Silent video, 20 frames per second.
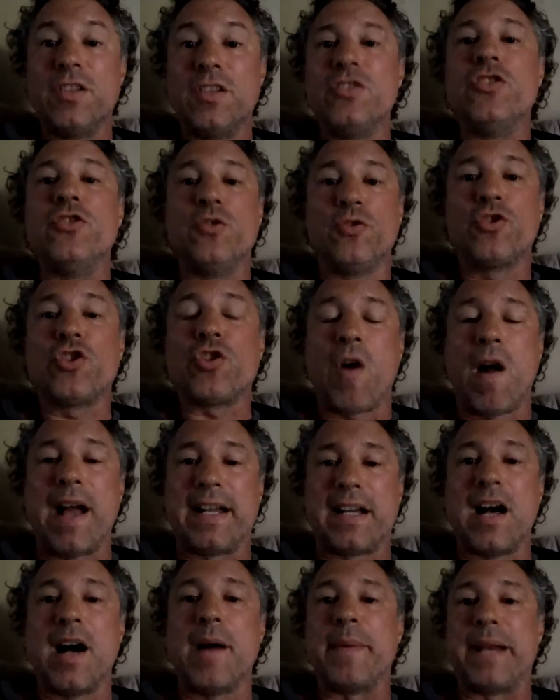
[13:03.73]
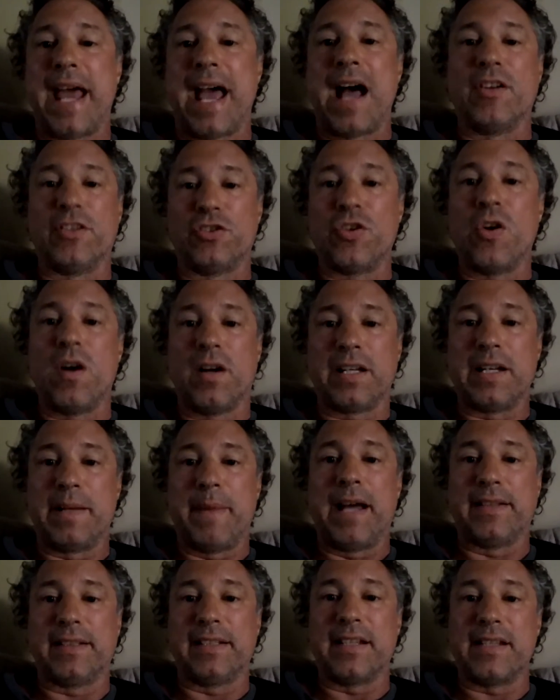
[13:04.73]
You try coming out and talking
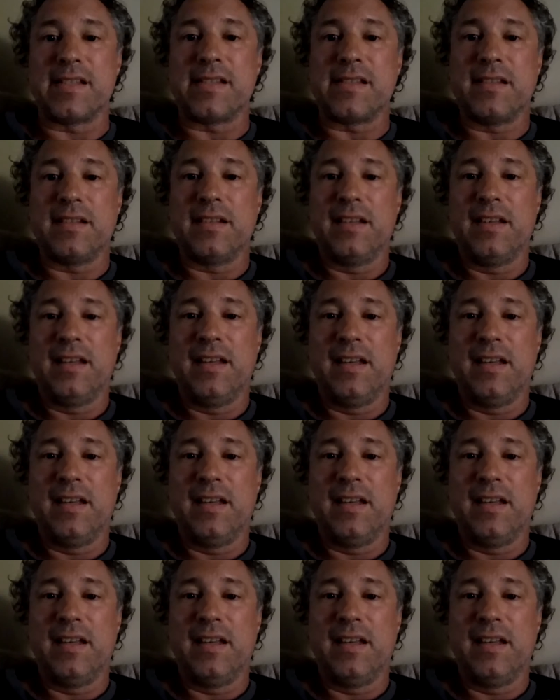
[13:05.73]
about this.